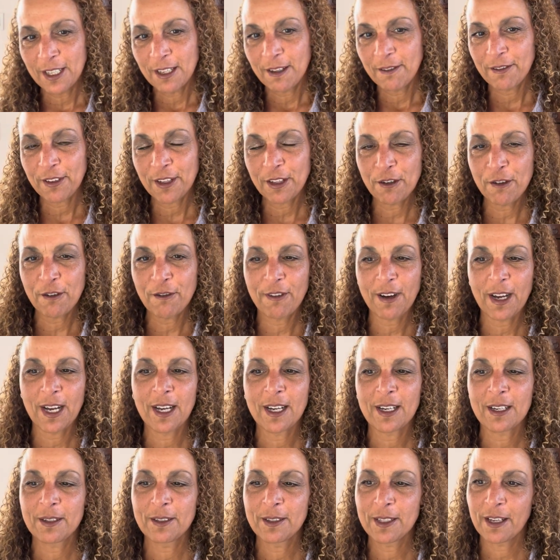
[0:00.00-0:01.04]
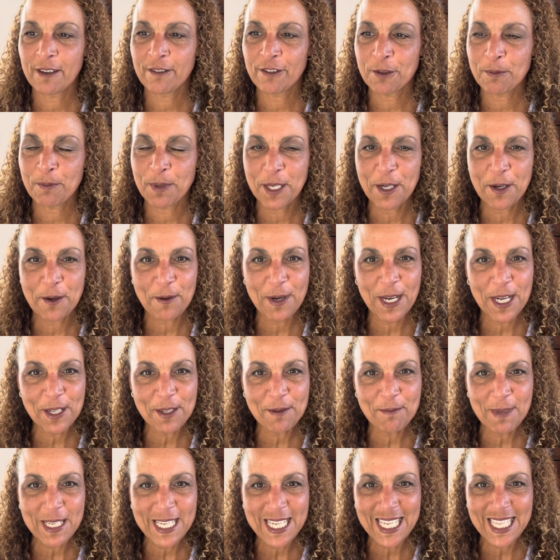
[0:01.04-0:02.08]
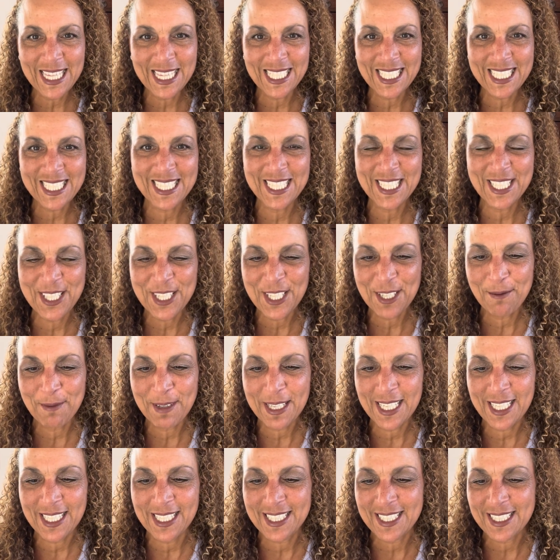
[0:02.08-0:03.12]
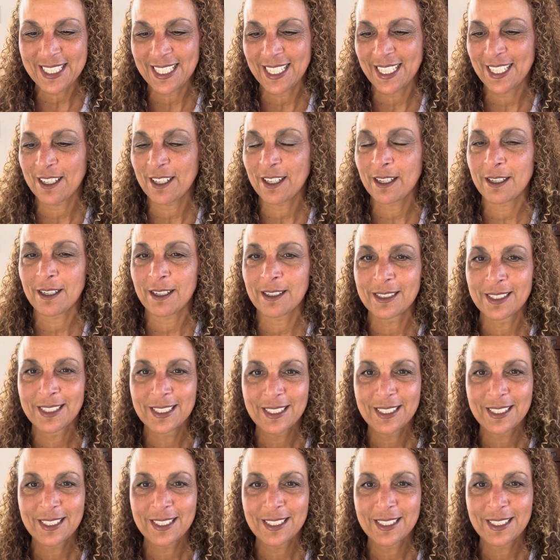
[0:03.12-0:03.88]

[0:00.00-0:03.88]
If you've ever been around me and listened to me, it's like, the